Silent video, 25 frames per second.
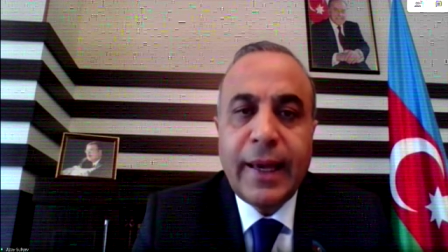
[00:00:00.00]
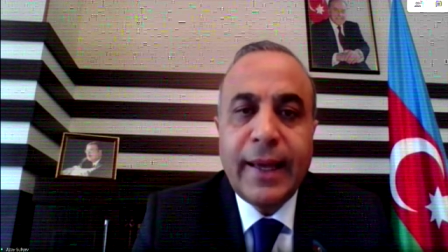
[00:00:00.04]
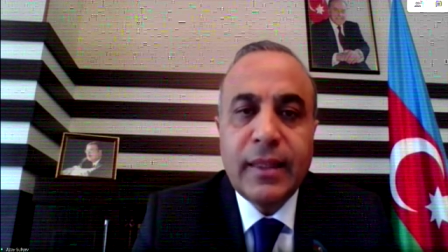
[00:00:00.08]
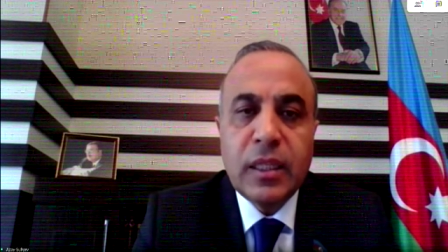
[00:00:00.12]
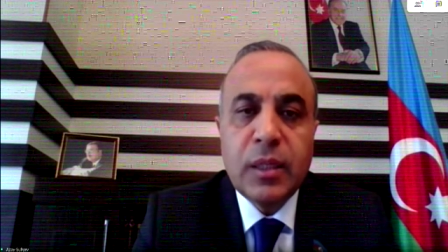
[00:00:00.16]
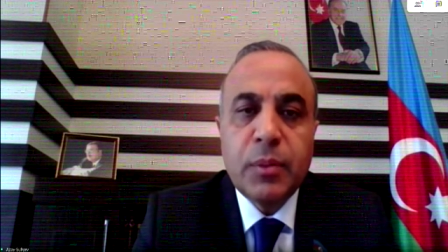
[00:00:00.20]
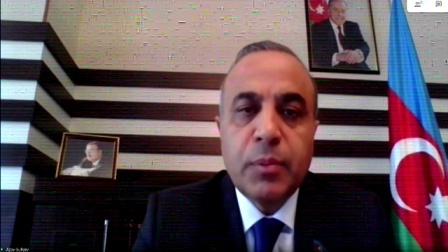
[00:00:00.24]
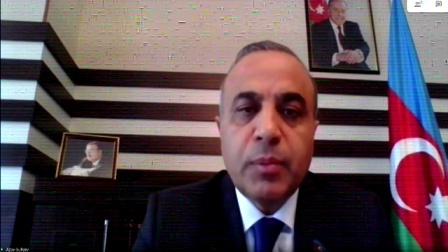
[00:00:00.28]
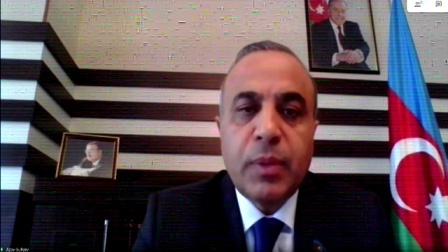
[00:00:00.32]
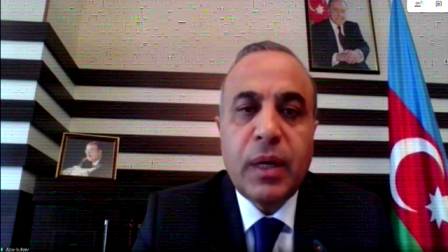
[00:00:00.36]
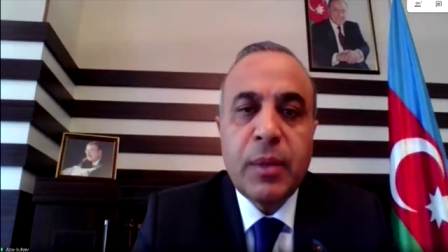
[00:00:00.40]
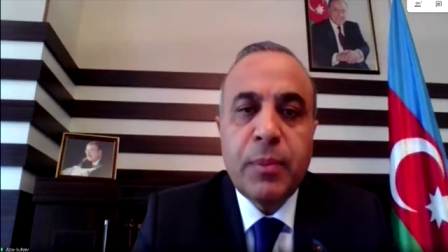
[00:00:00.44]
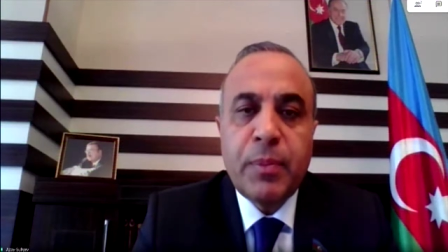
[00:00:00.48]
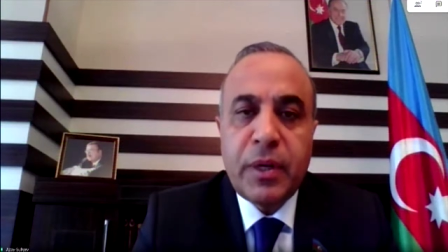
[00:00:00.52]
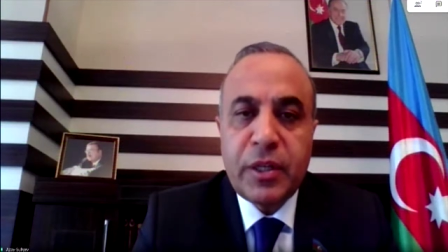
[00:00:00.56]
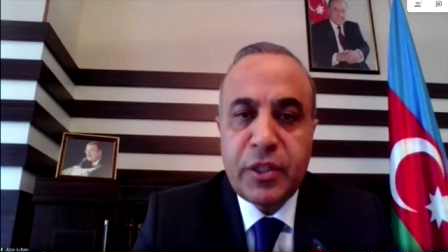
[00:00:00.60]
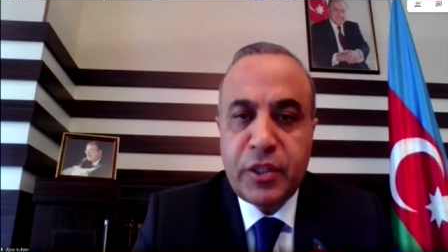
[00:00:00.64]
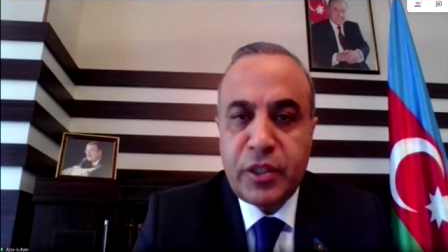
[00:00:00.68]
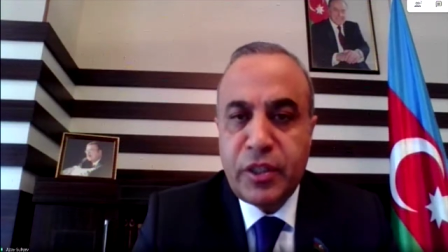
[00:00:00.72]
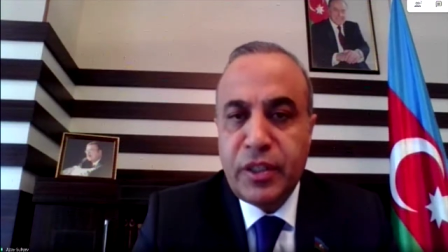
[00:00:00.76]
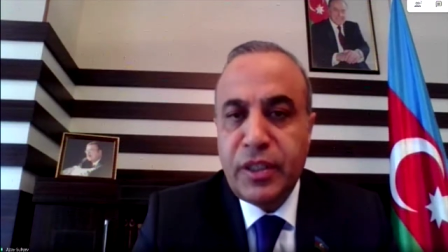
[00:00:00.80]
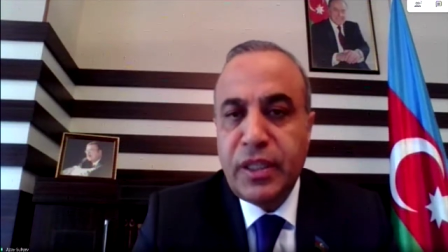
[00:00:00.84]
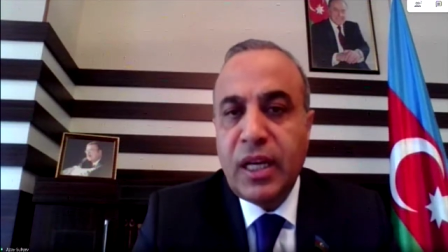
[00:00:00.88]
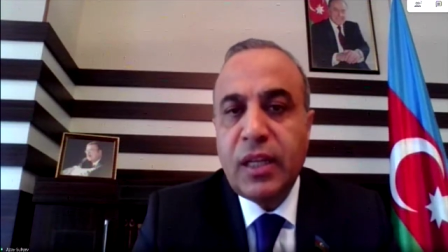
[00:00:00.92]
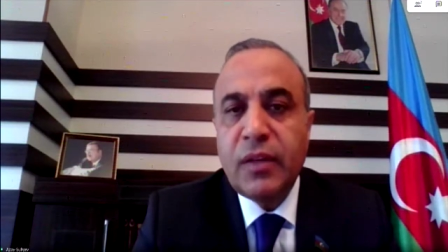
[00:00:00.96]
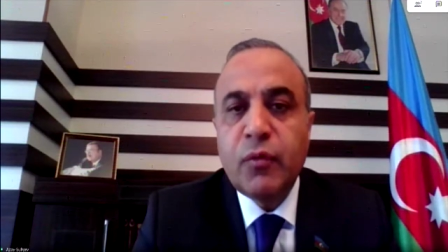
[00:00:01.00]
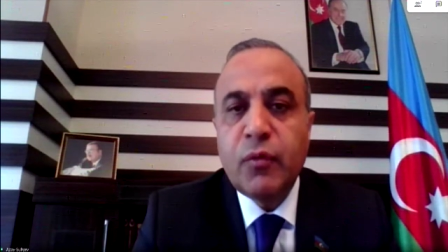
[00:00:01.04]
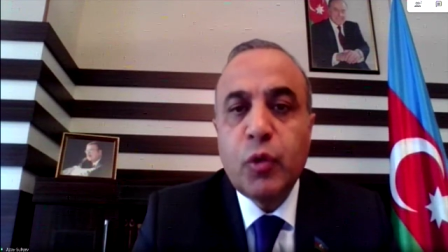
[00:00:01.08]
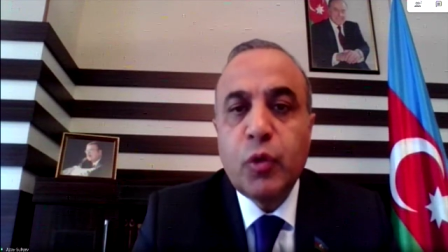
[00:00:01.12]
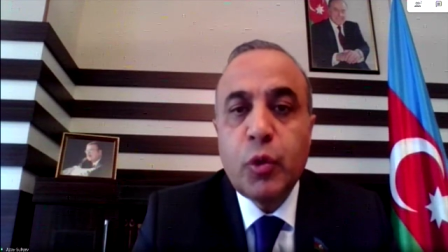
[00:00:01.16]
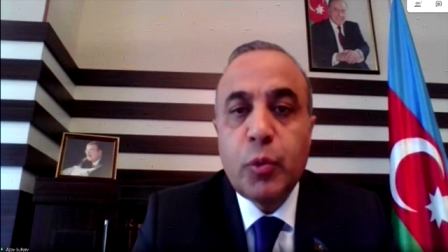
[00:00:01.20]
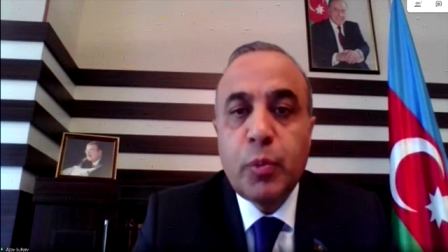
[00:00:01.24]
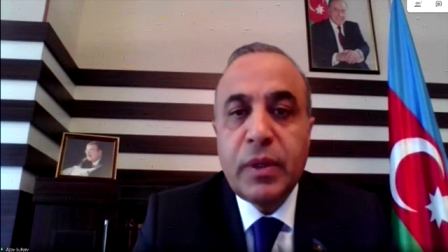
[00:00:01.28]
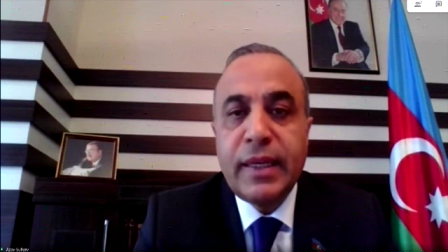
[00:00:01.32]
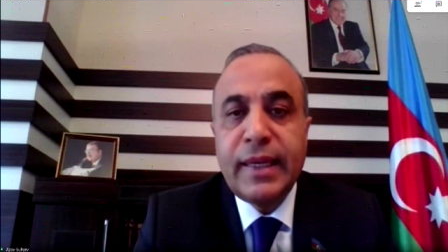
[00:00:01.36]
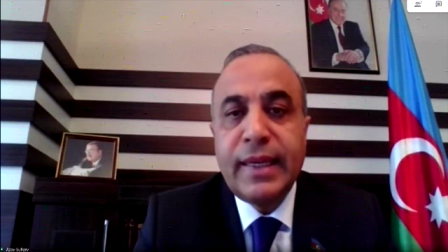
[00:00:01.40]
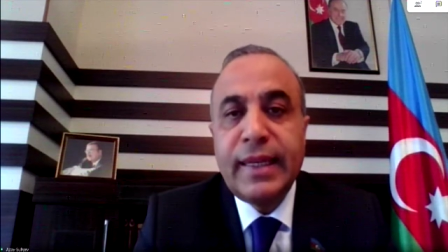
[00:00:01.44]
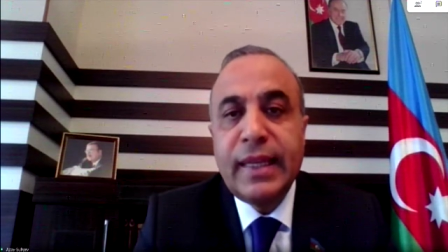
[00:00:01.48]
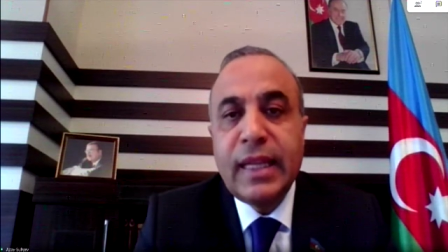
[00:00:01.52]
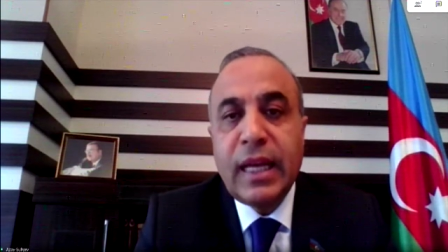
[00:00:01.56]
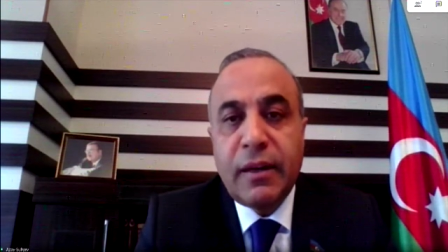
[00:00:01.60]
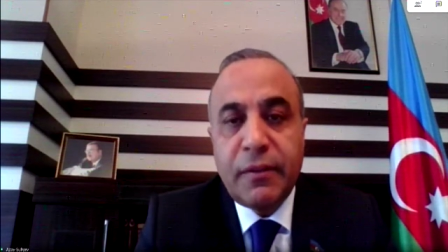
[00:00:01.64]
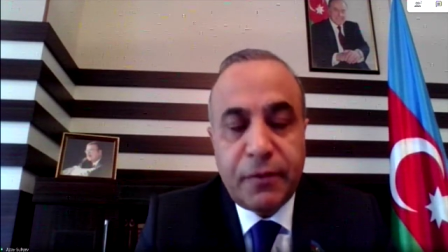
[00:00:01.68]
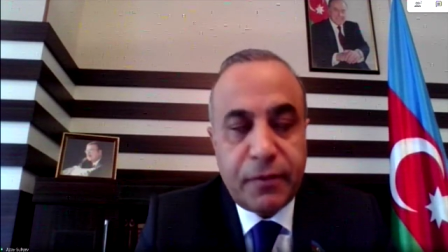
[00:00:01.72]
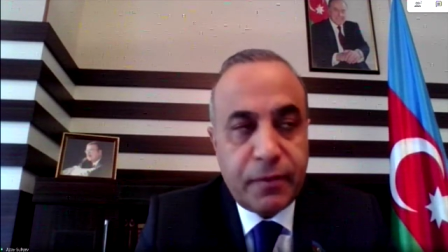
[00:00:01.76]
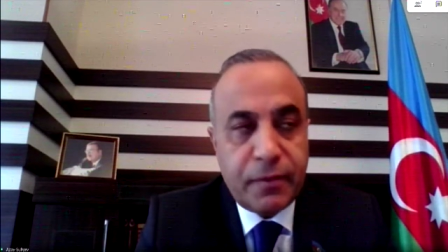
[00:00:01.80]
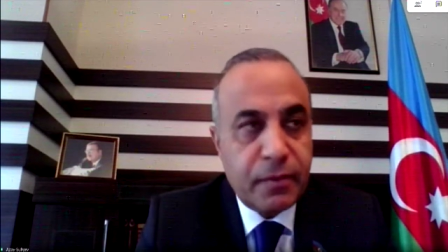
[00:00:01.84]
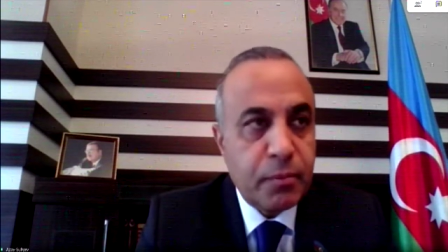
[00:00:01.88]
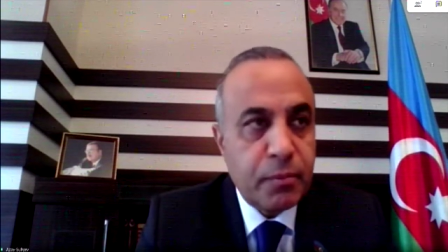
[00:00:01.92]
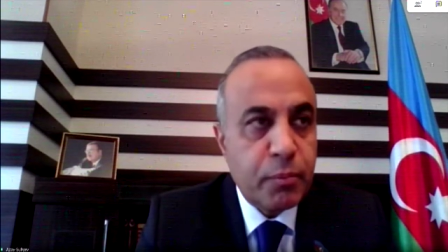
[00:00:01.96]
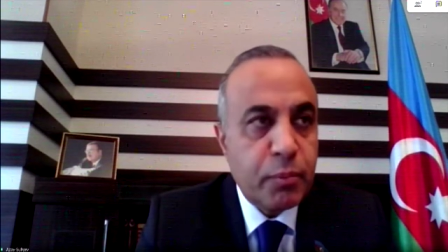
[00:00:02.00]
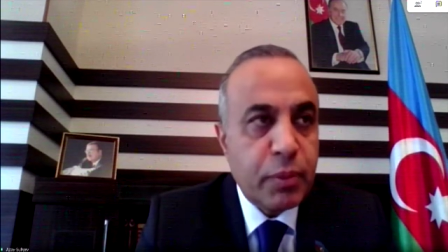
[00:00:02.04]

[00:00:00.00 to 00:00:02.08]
headed by Pashinyan would be enough